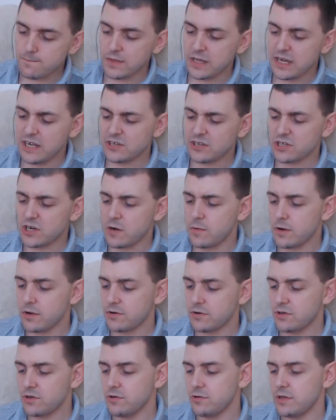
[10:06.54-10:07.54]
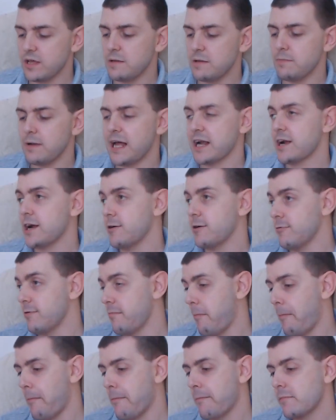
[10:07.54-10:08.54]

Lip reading: Let's go on to the blackcurrant.